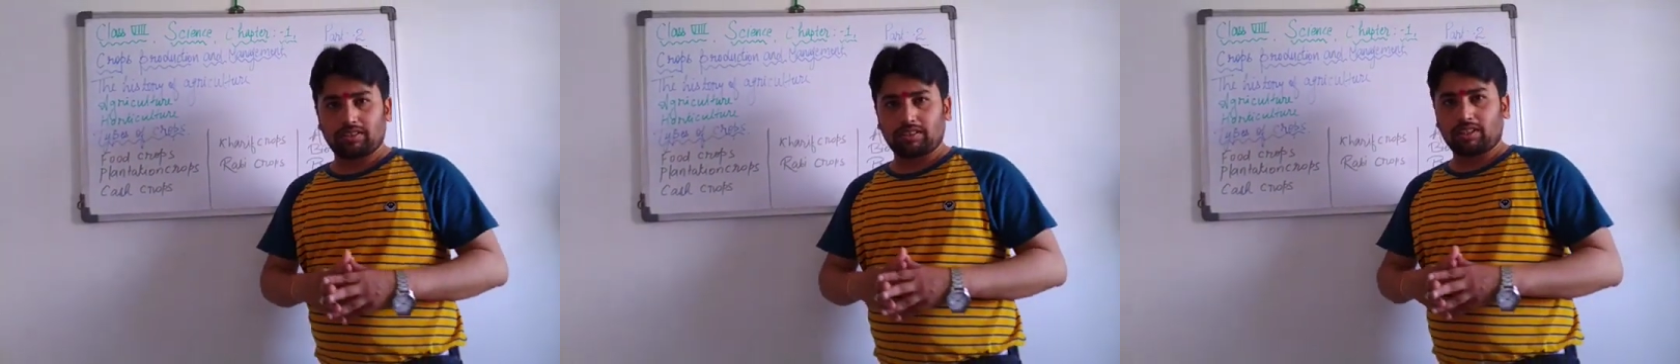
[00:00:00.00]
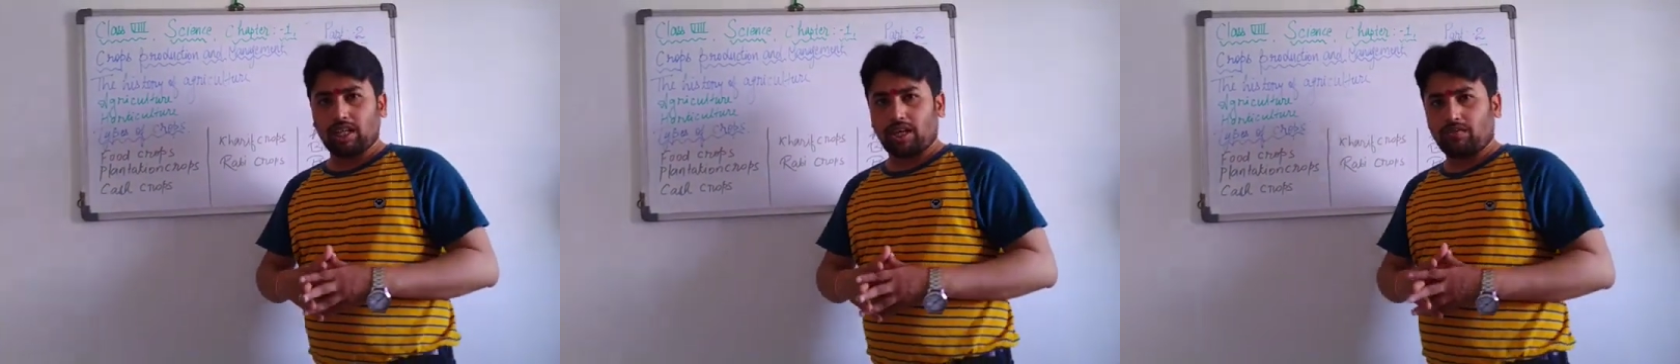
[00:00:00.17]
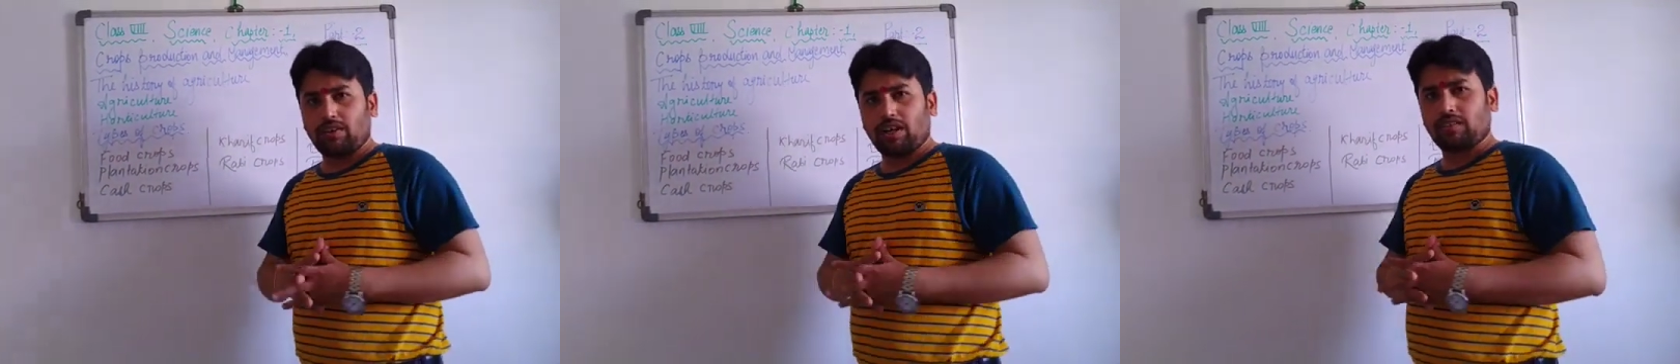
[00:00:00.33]

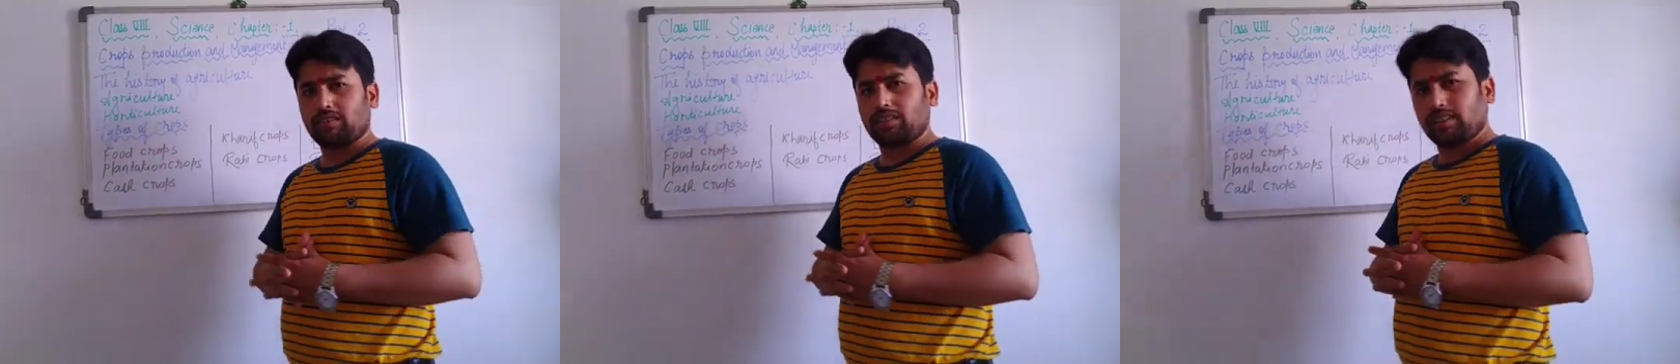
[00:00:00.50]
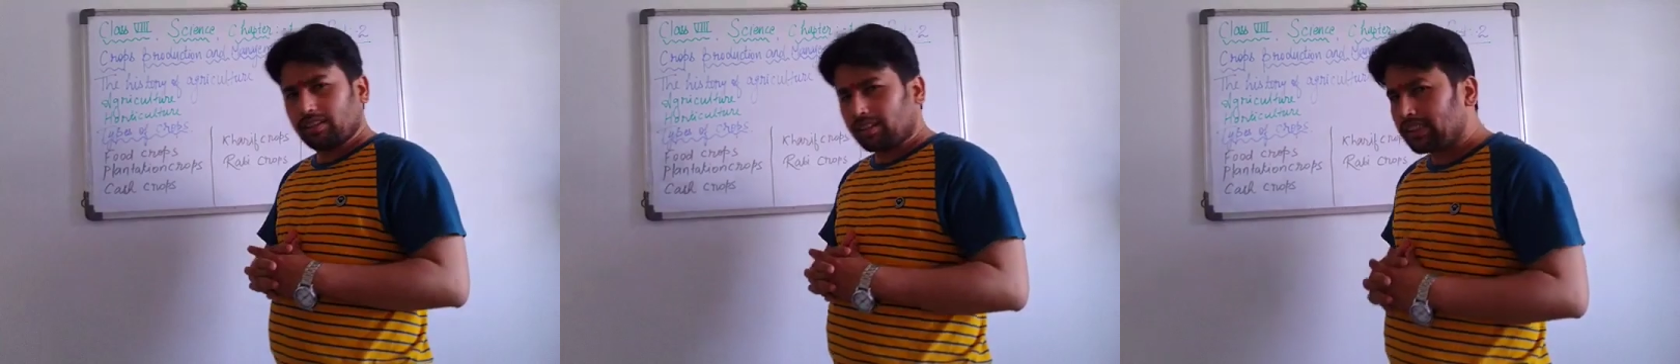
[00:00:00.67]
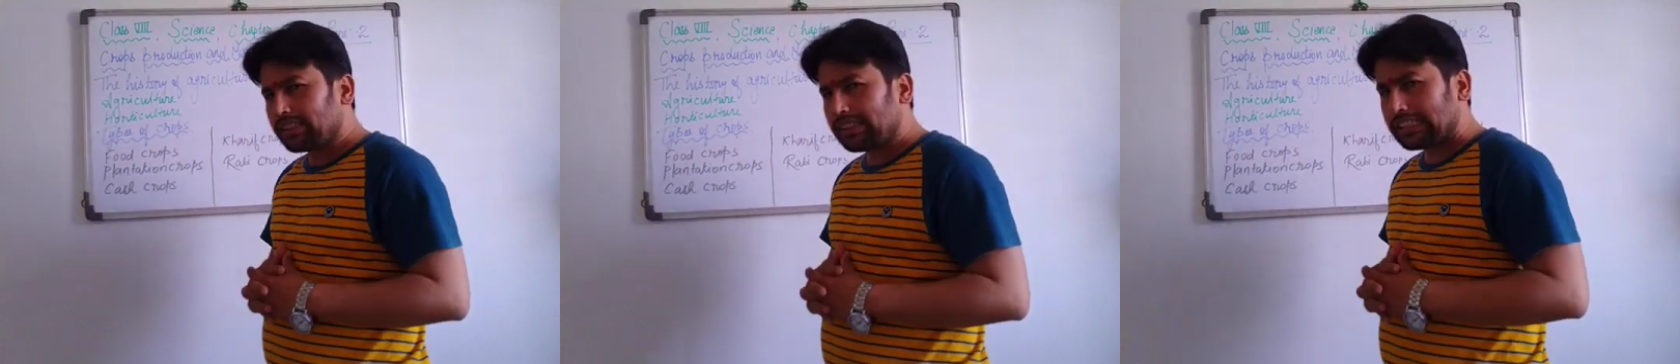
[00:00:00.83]
Have you ever
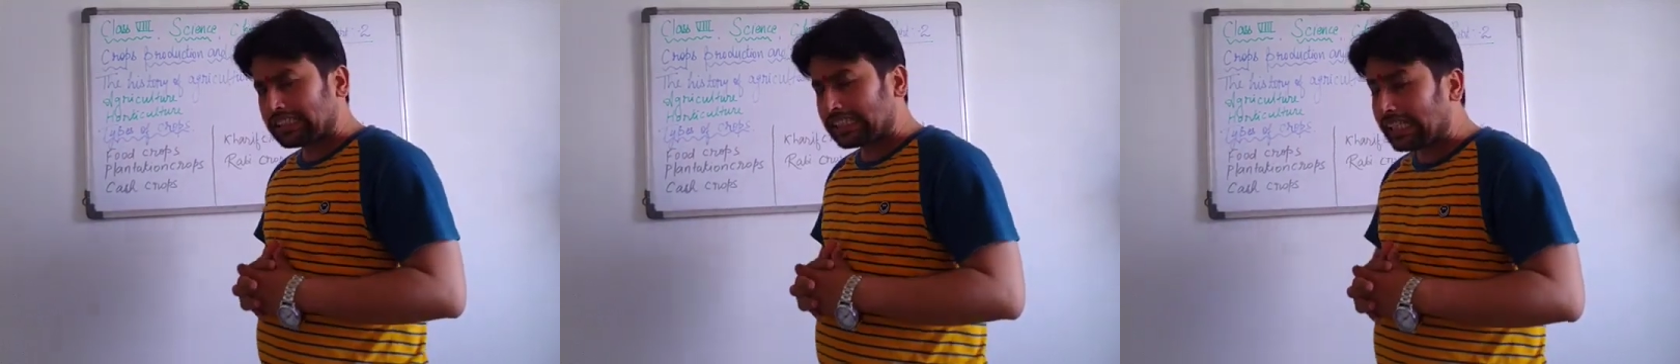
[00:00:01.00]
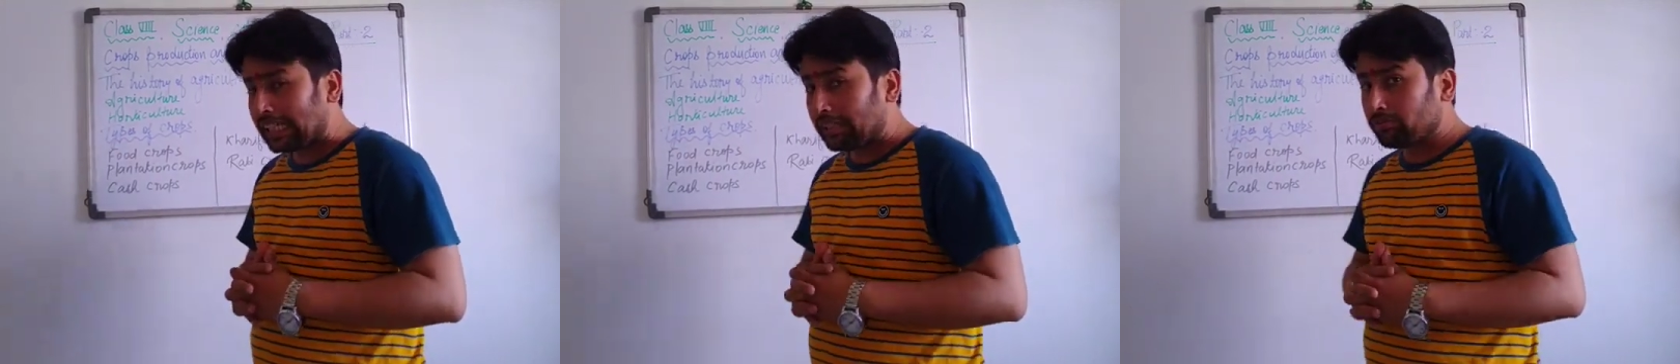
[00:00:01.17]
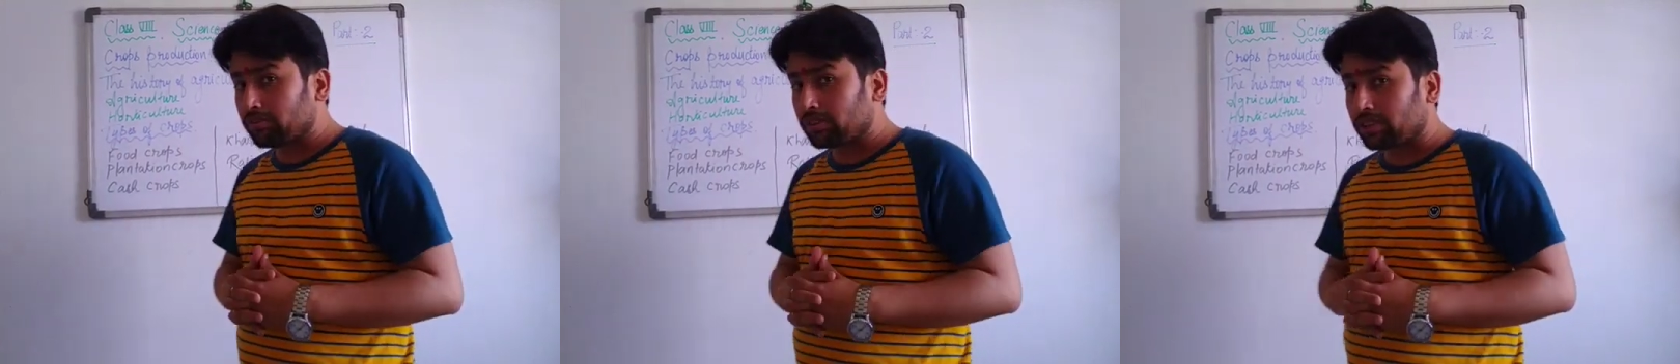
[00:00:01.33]
heard these
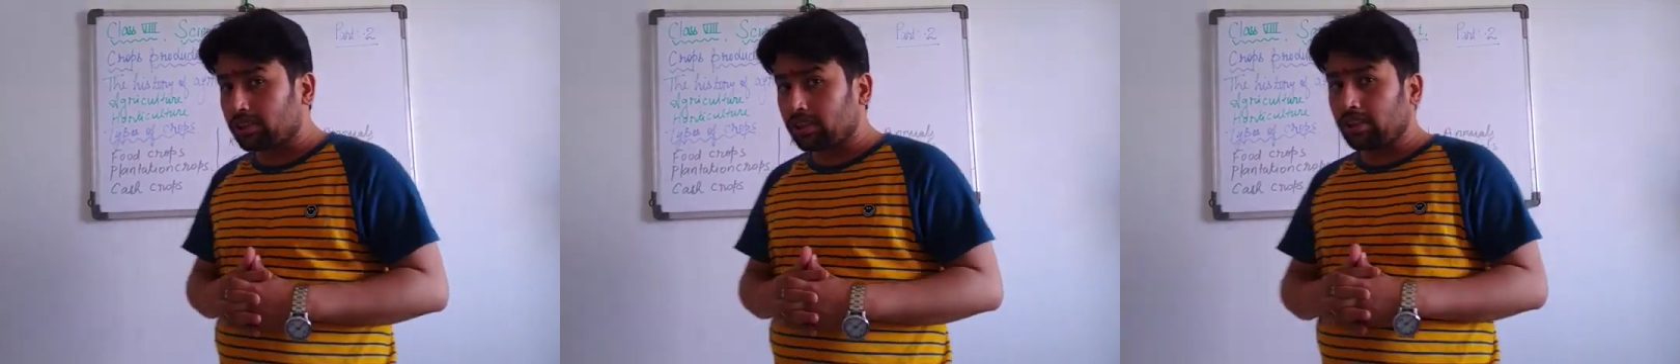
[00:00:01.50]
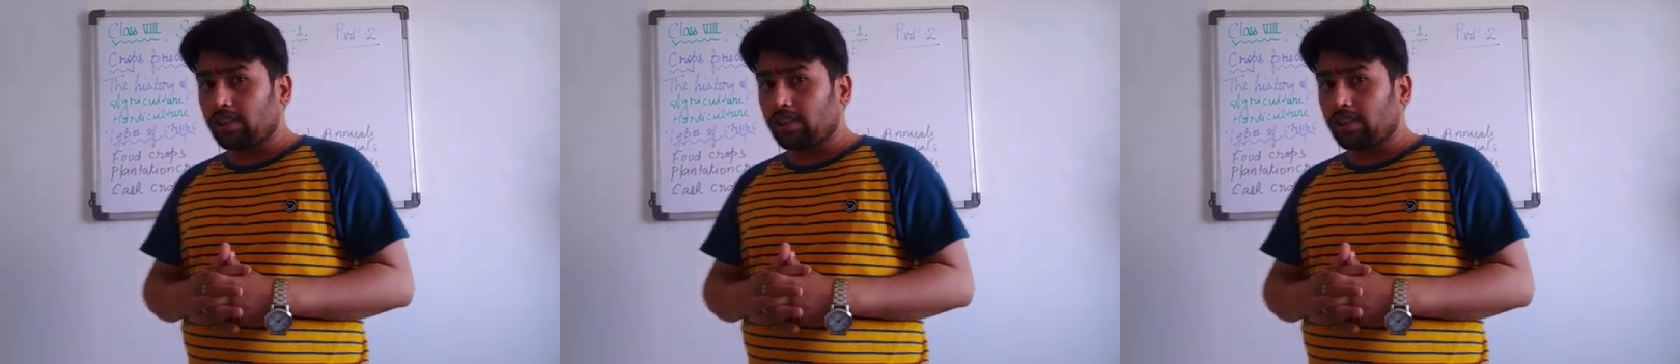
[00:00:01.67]
names?